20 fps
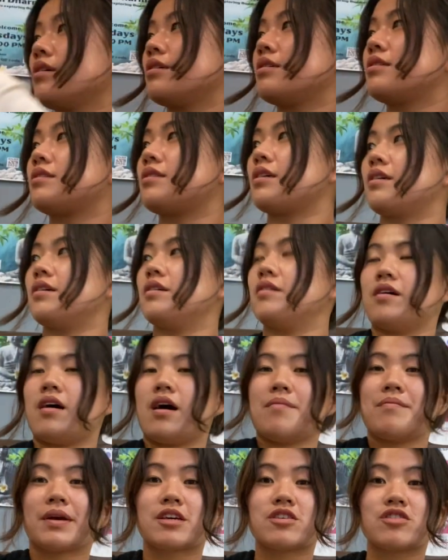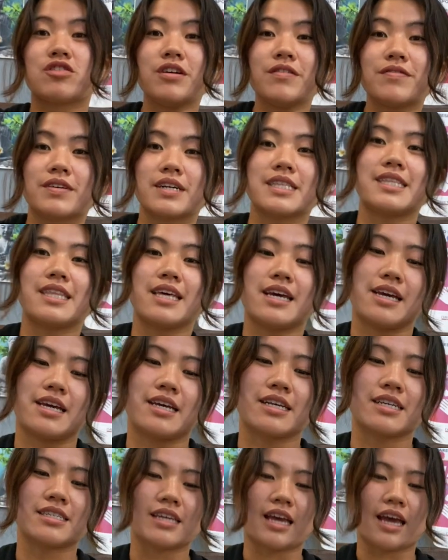So a mixture of good
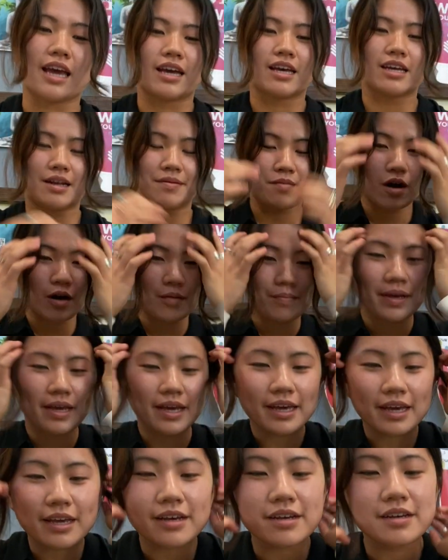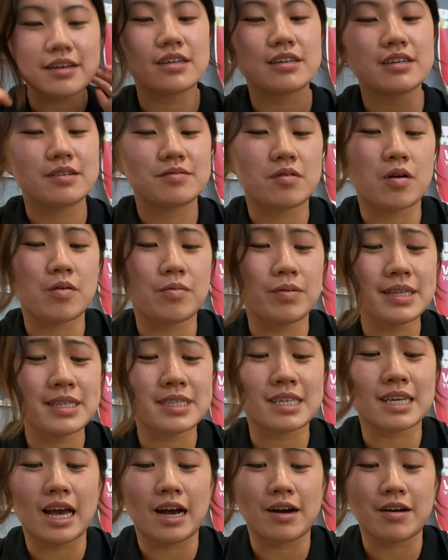things and I'm hoping, well we'll
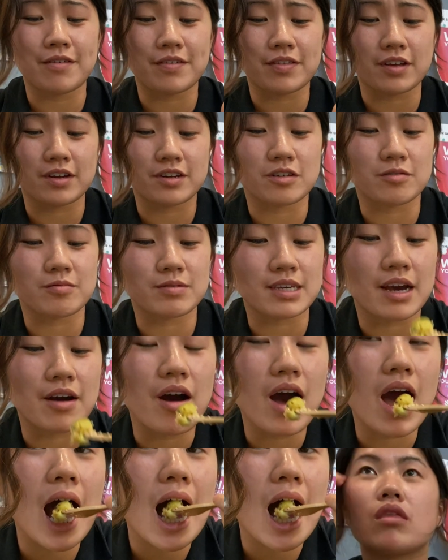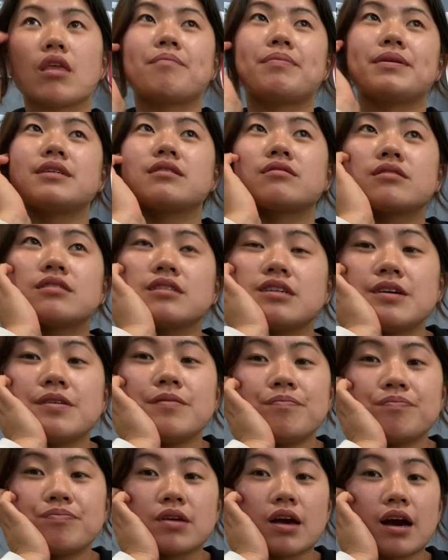see how everything turns out. Basically,
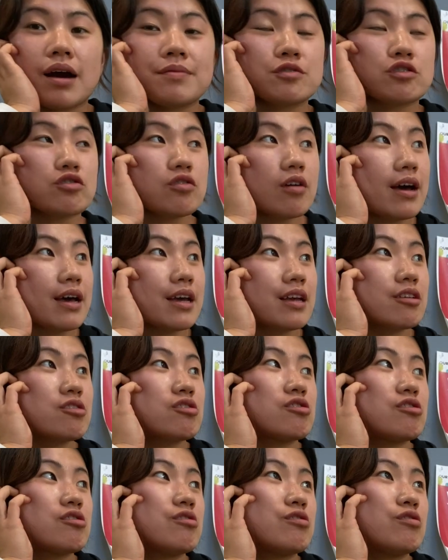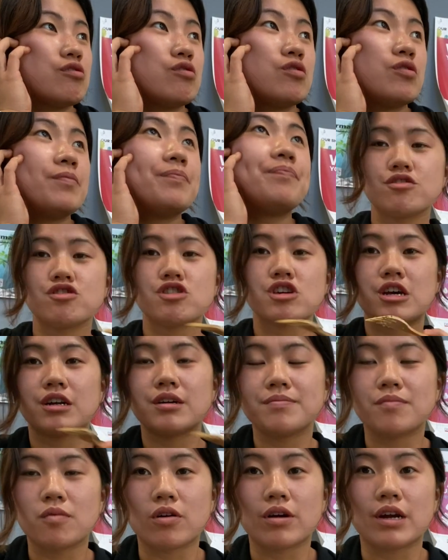I'm trying to channel
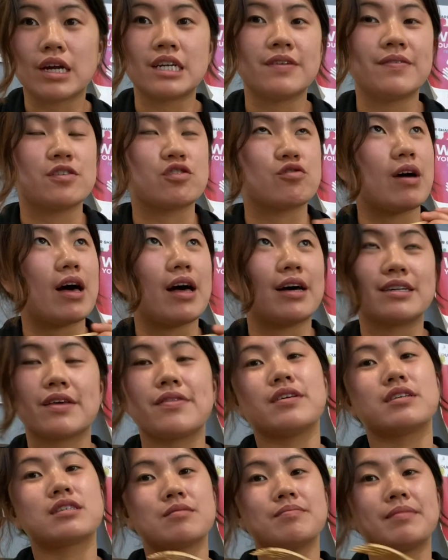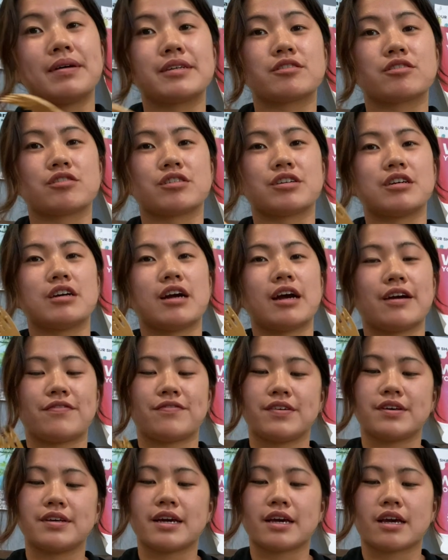more individuality this semester. I
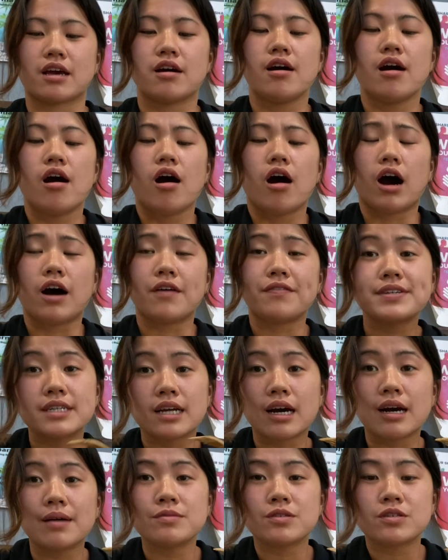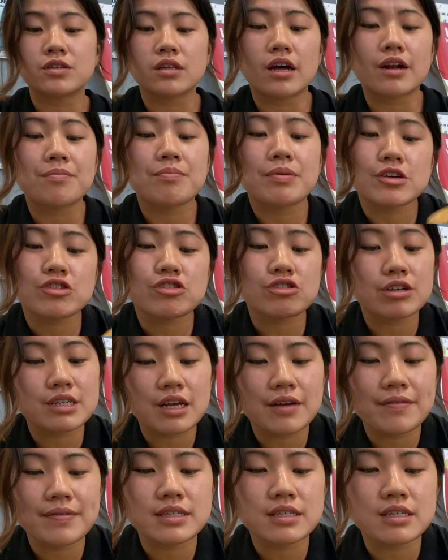feel like oftentimes there's a lot of pressure at
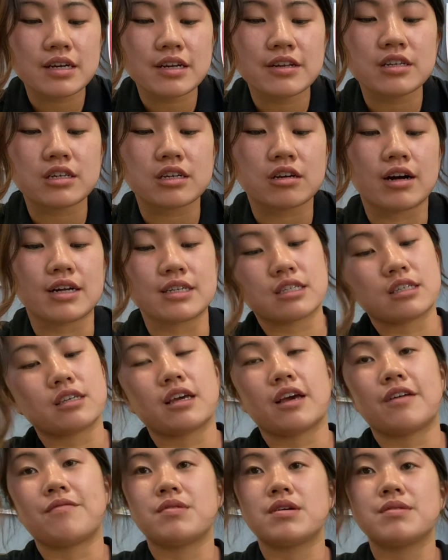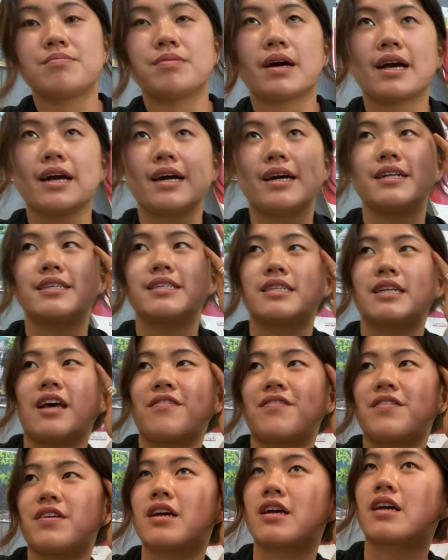Davidson to constantly have meal plans, and I
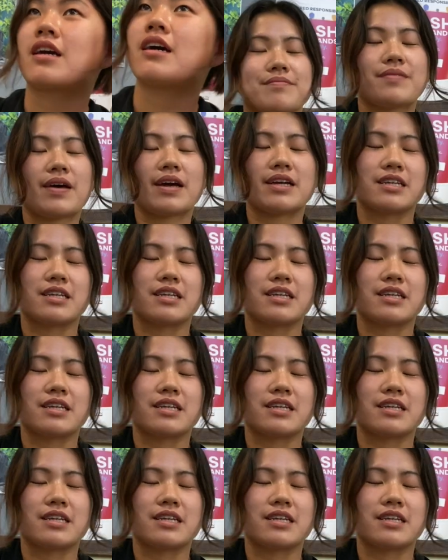feel like I